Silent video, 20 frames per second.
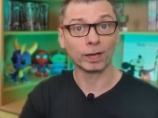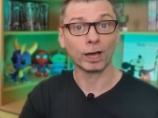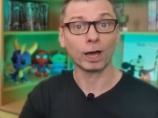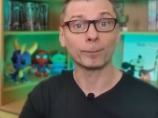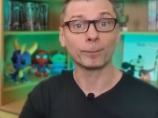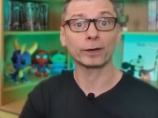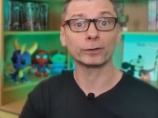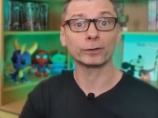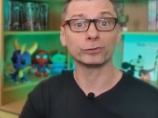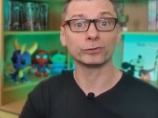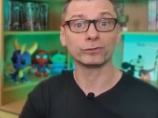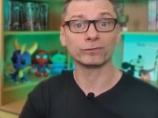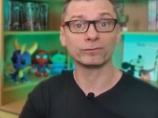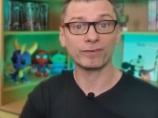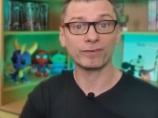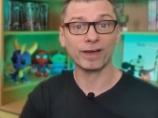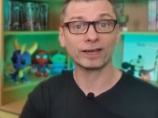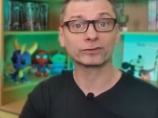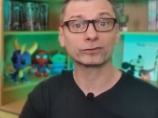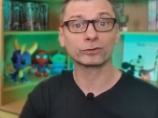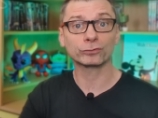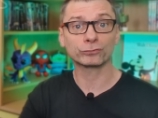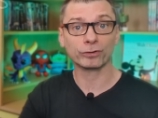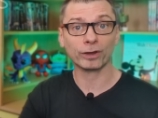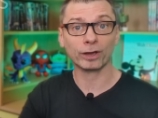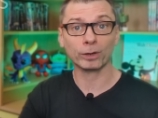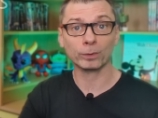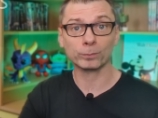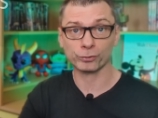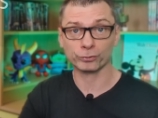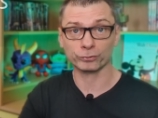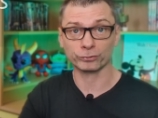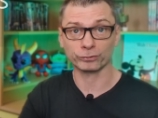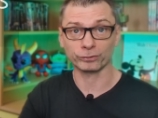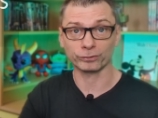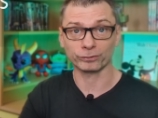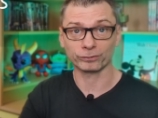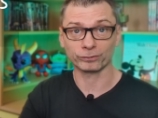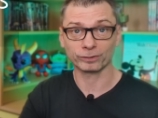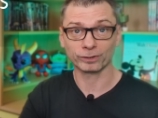about using vector trail
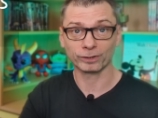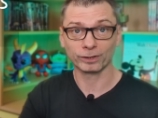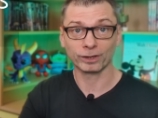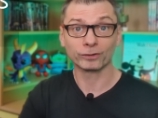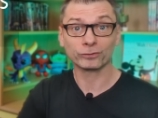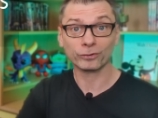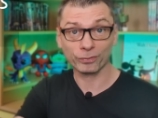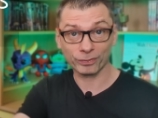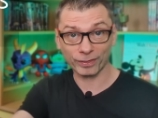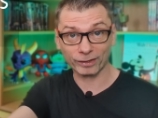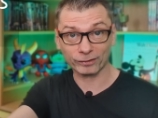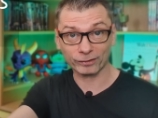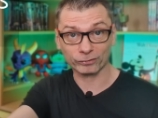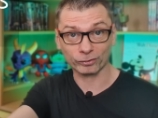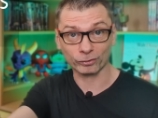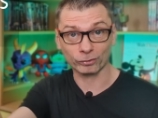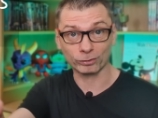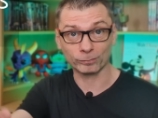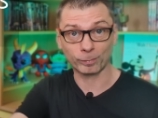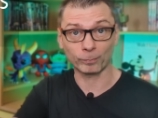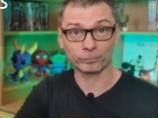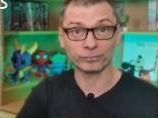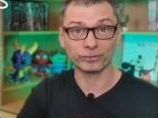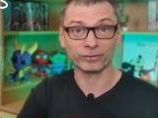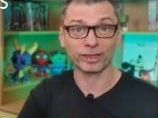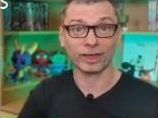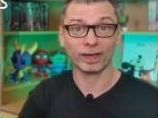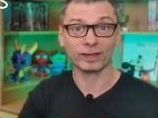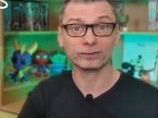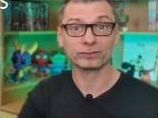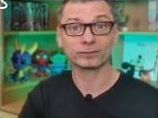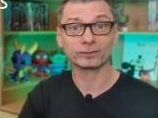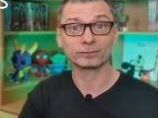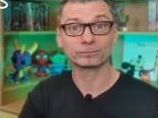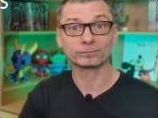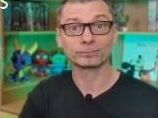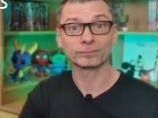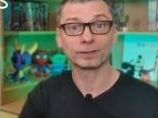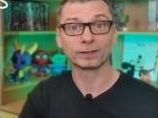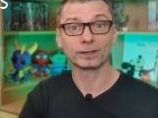brushes, so thanks Sodapop for that.
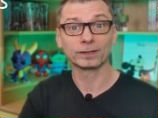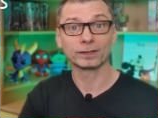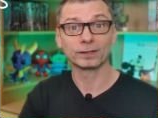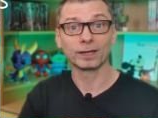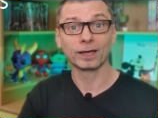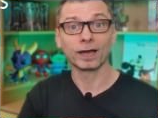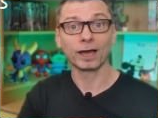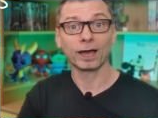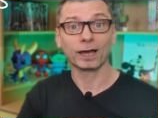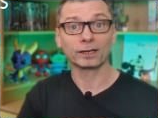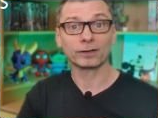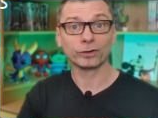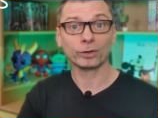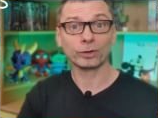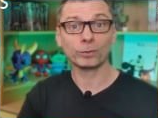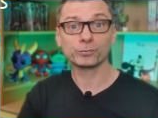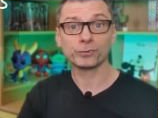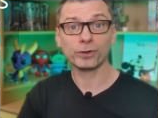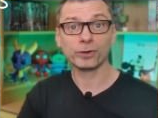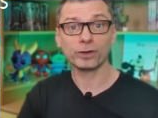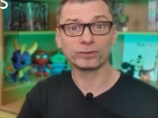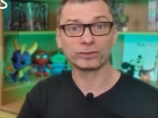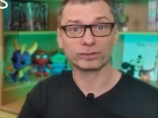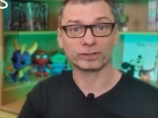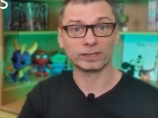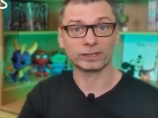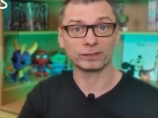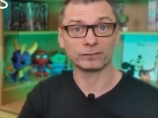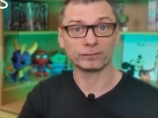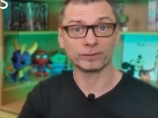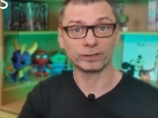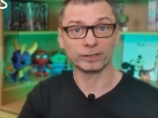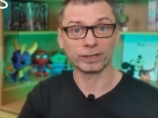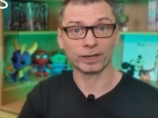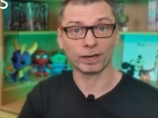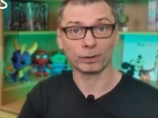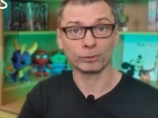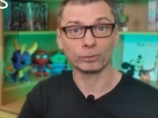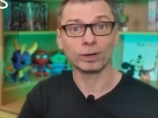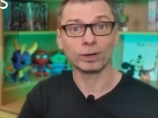And I've shown previously in a
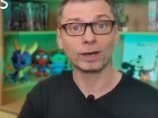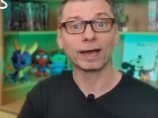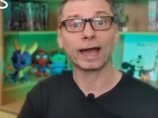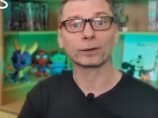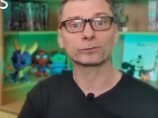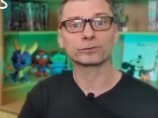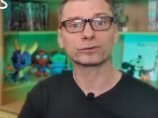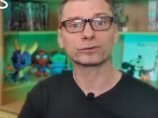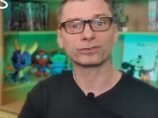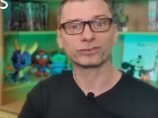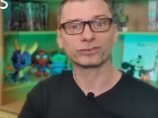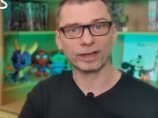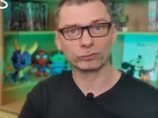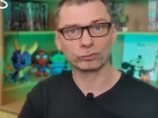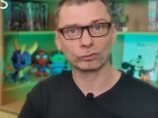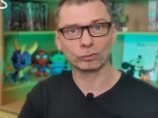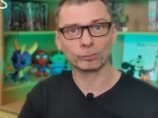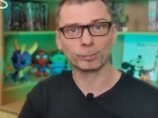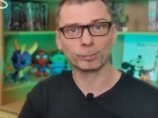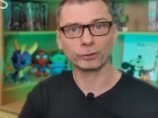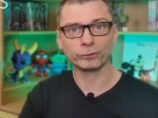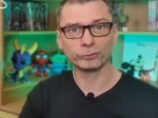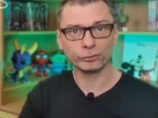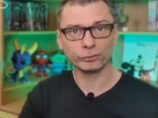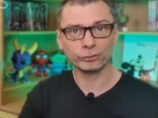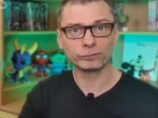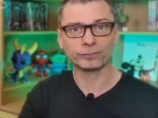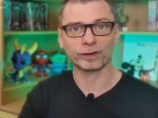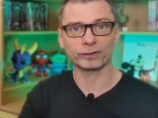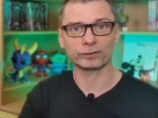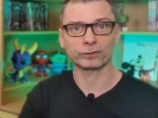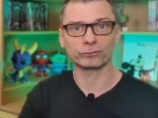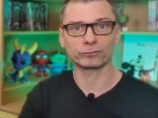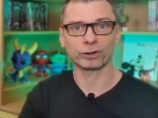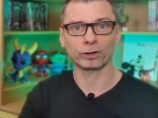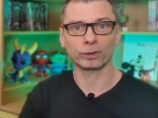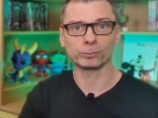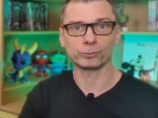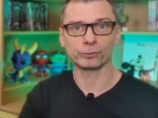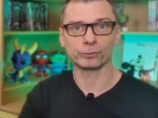video how to set up and use vector
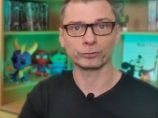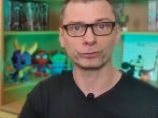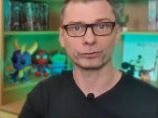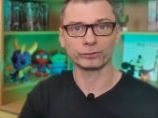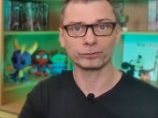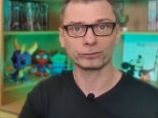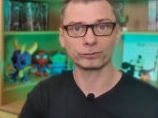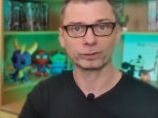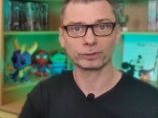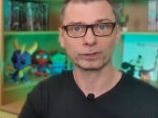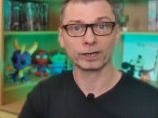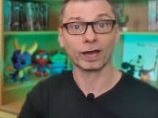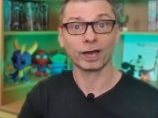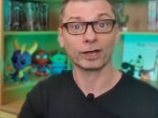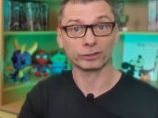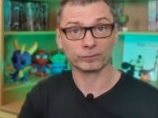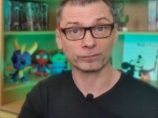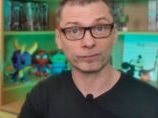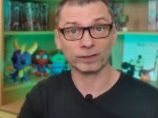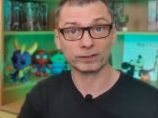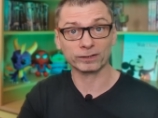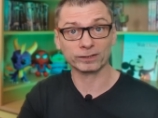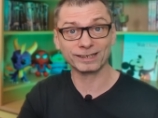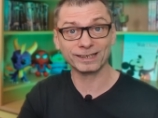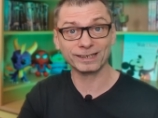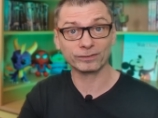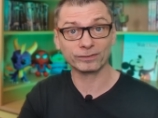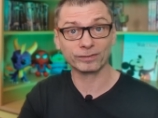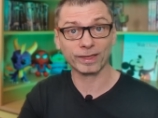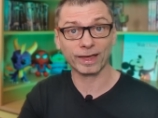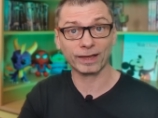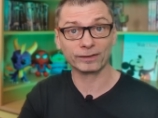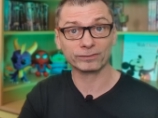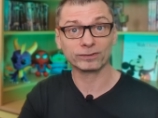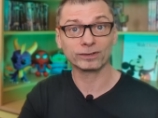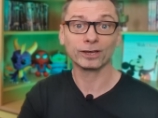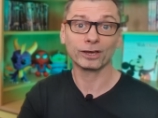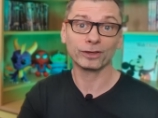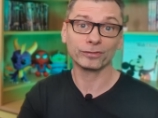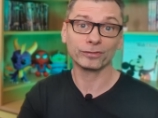trail brushes, and you can find a link to that
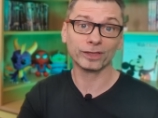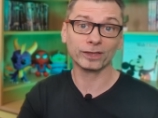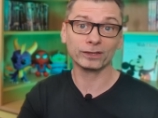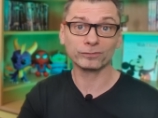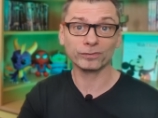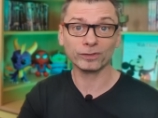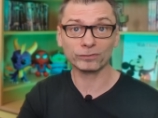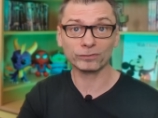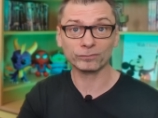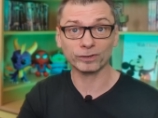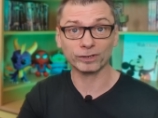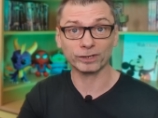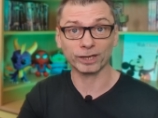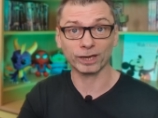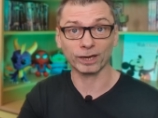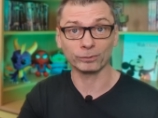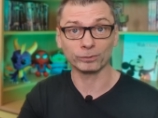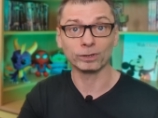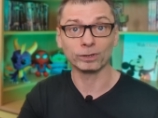at the end of this video,